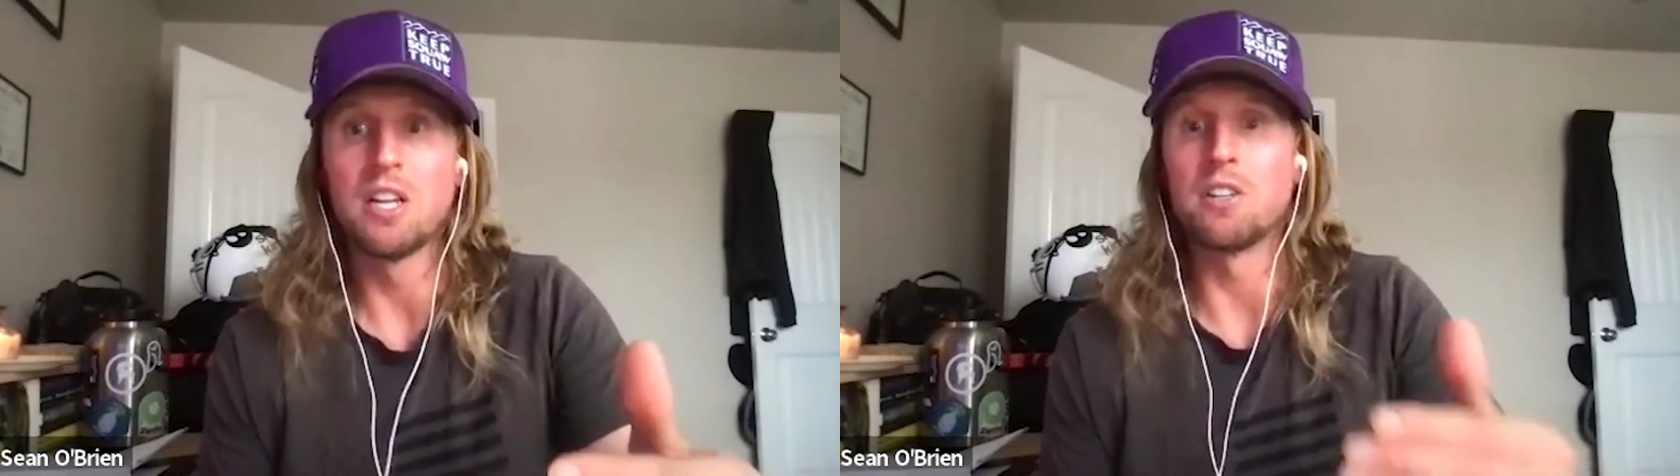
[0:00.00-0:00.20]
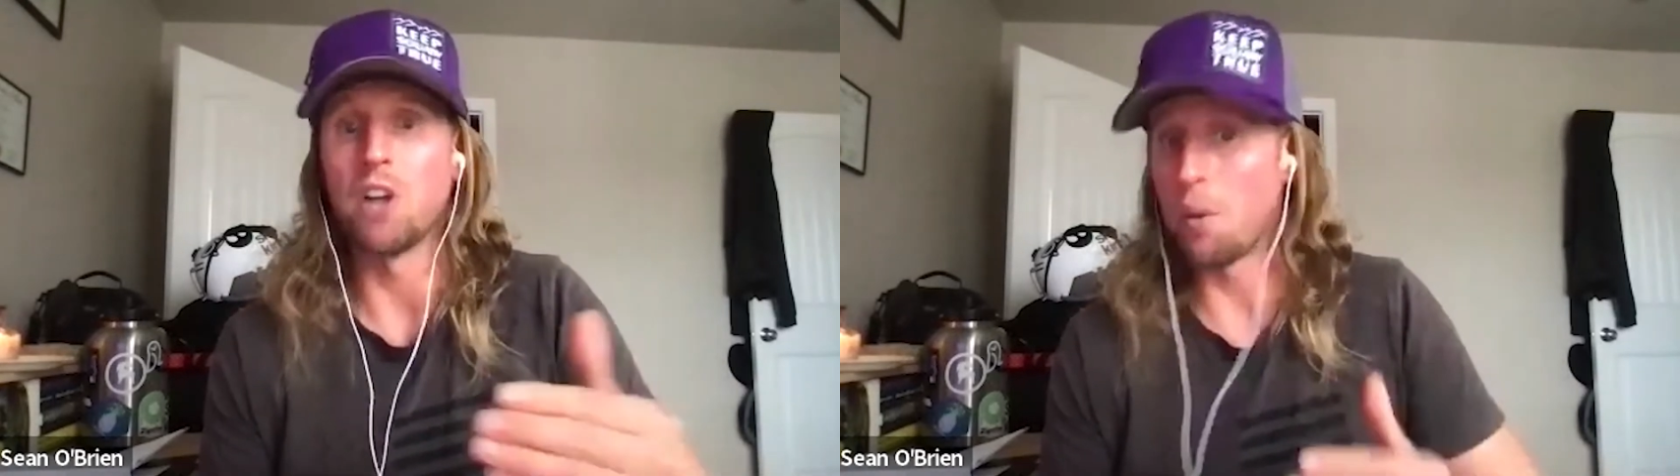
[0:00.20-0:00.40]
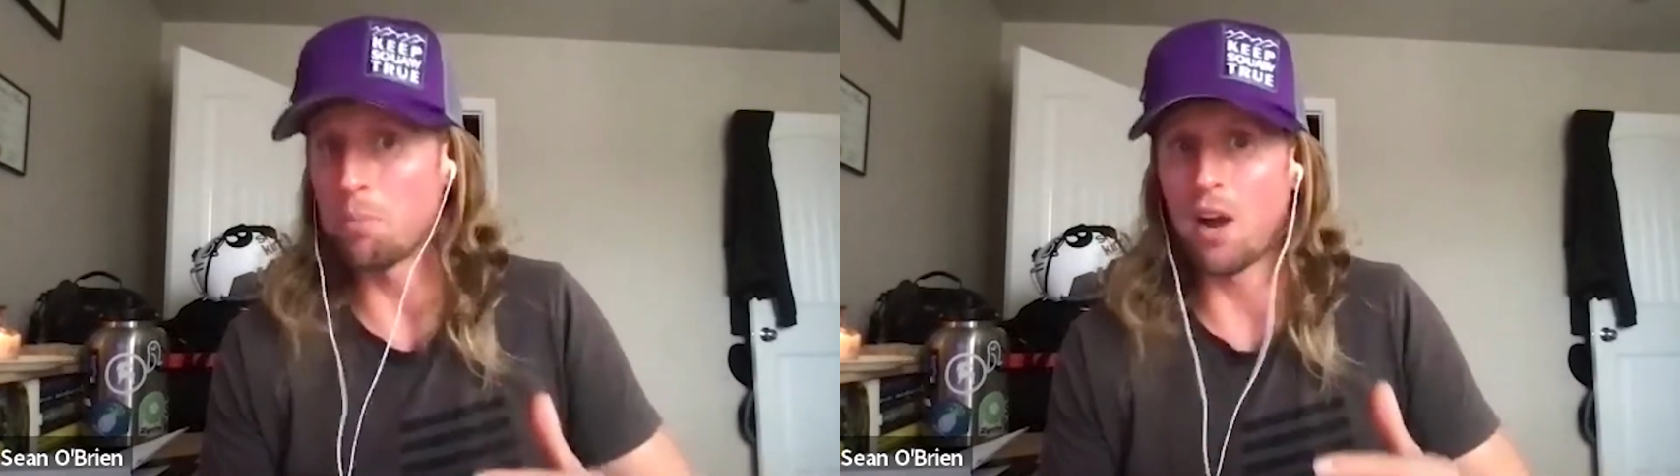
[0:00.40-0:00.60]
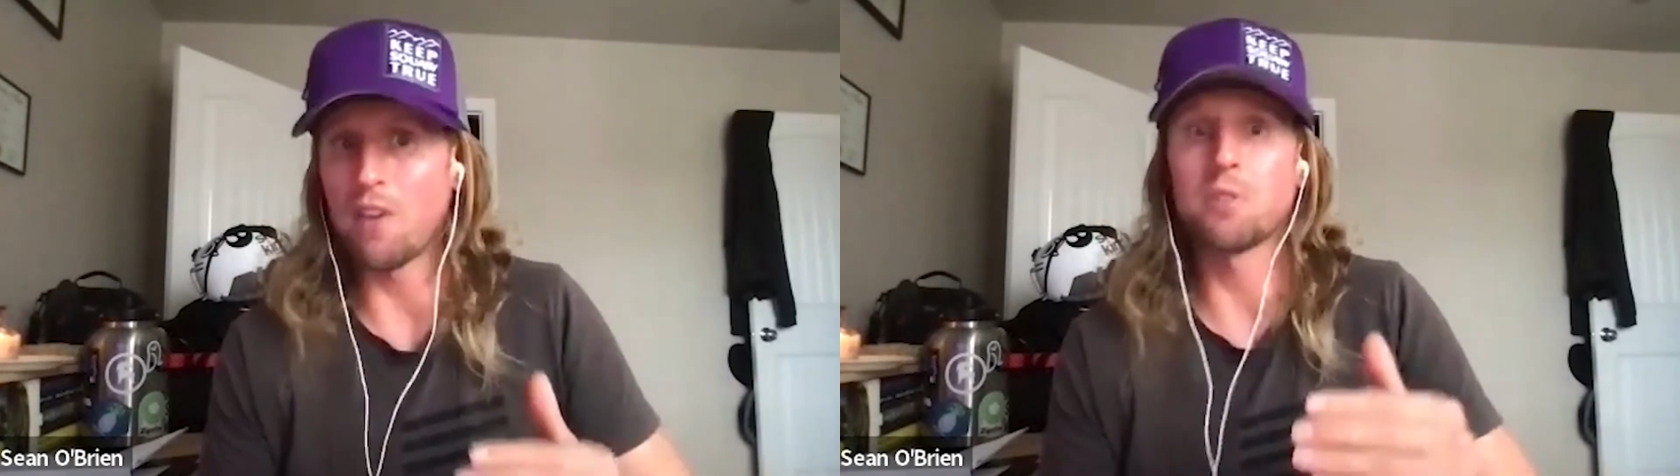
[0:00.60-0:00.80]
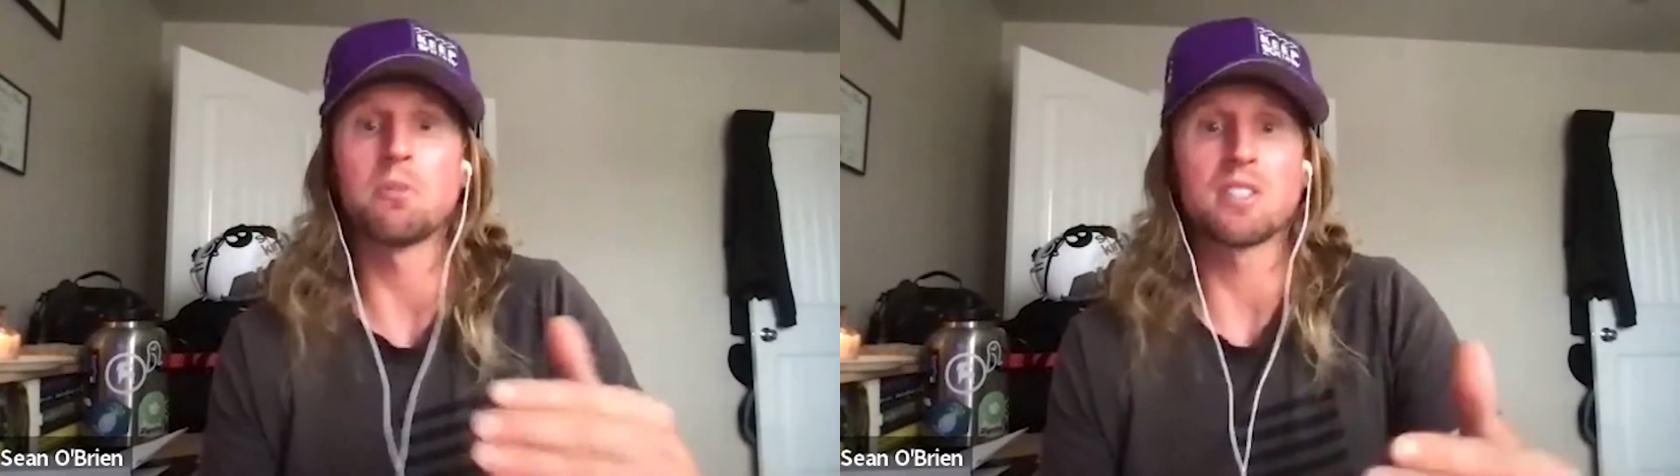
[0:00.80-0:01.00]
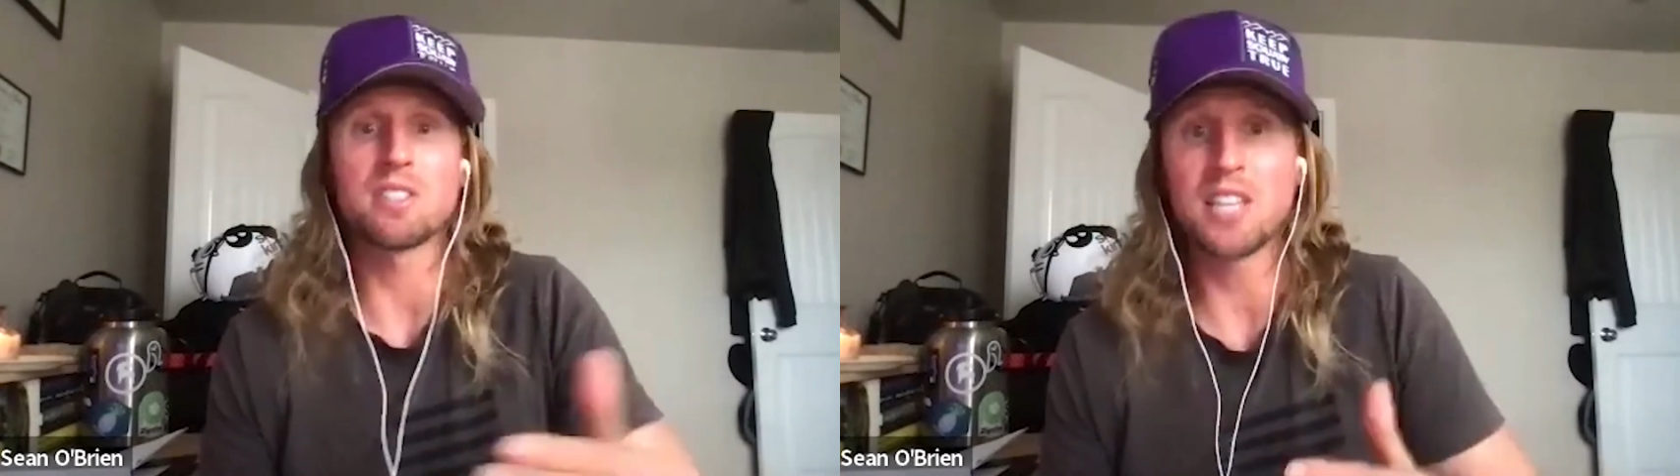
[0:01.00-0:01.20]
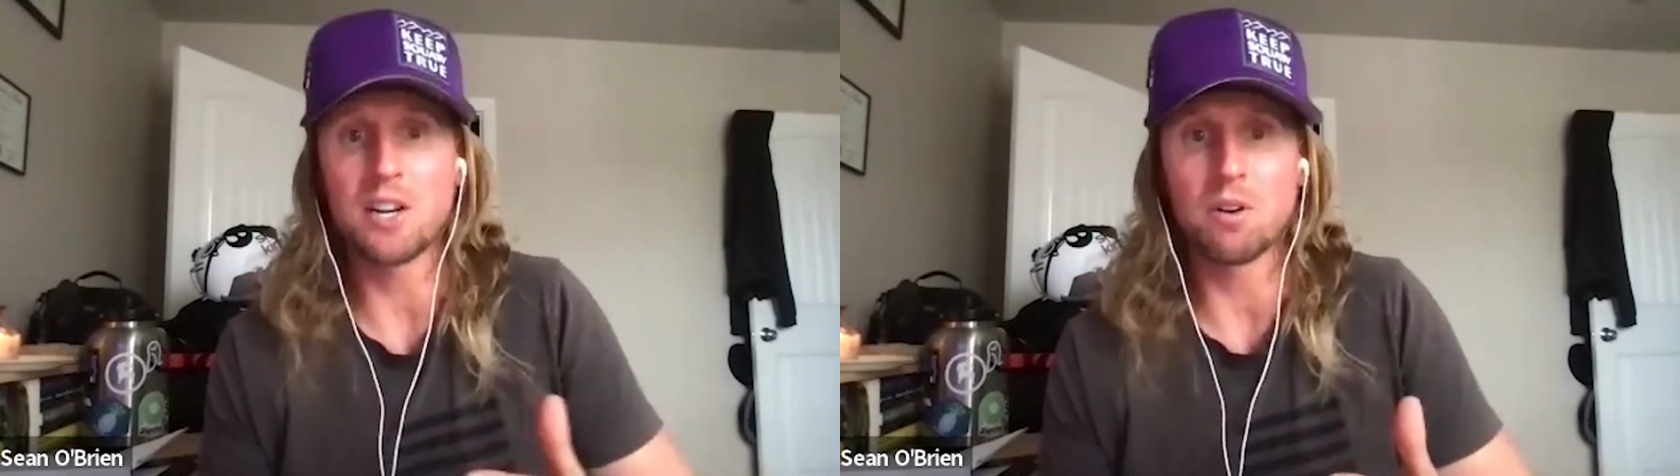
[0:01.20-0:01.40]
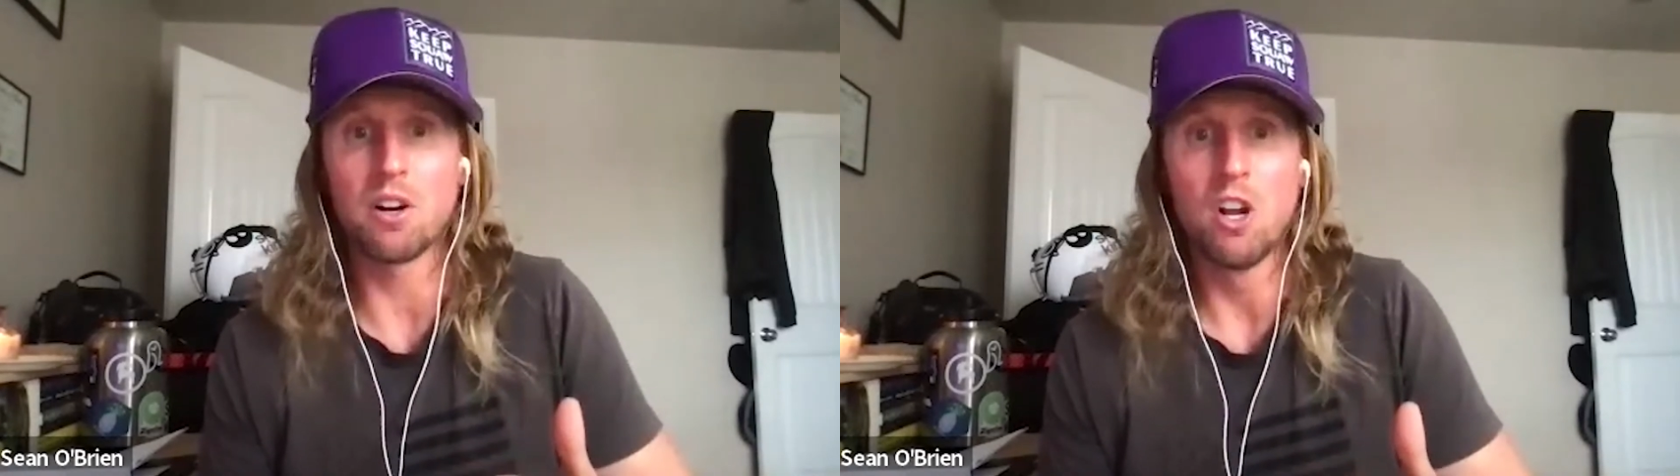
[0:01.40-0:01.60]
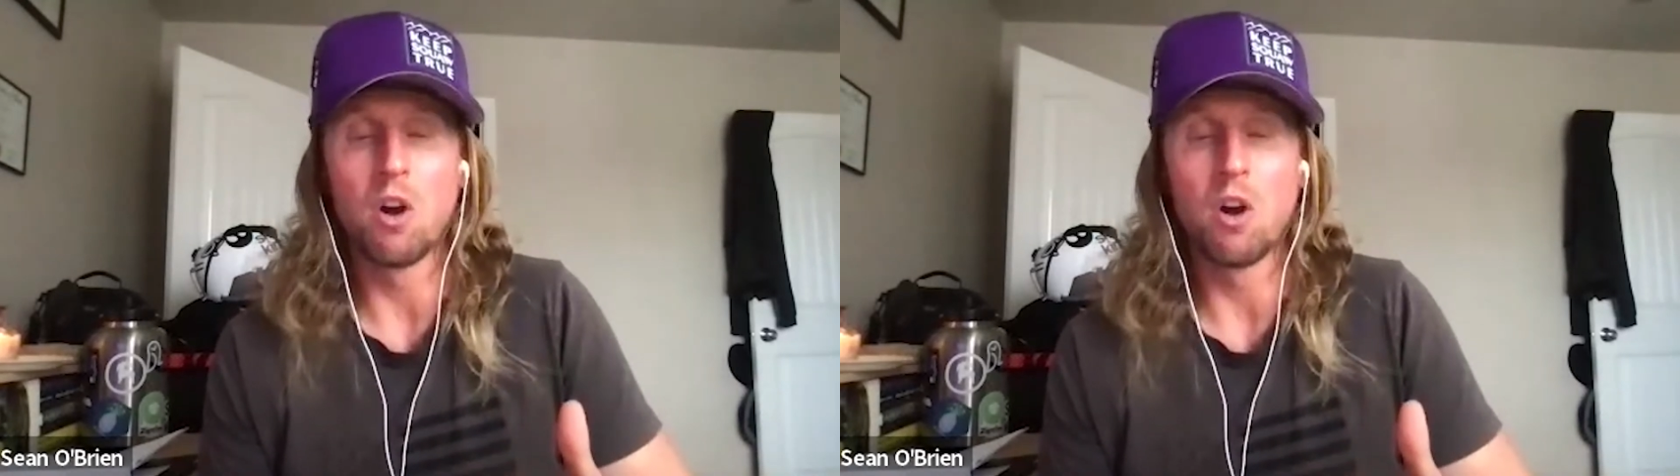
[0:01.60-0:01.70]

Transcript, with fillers: not profitable, et cetera,